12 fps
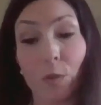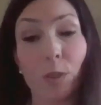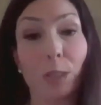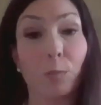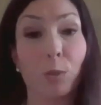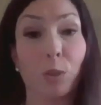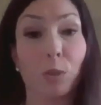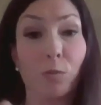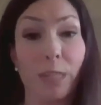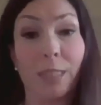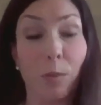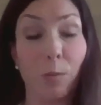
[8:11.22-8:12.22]
course, it was
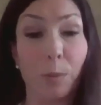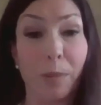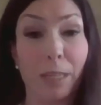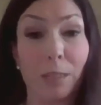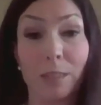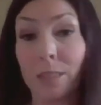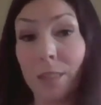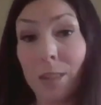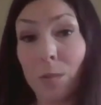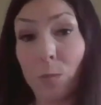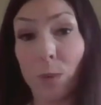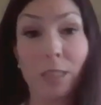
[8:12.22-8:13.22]
great that we met
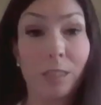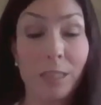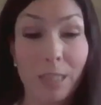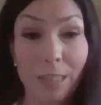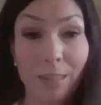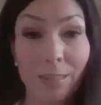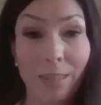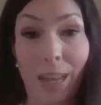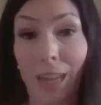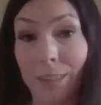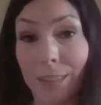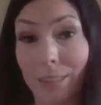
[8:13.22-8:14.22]
once a year and
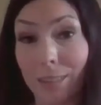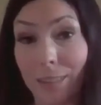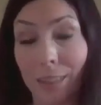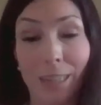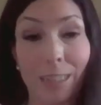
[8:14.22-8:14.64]
had this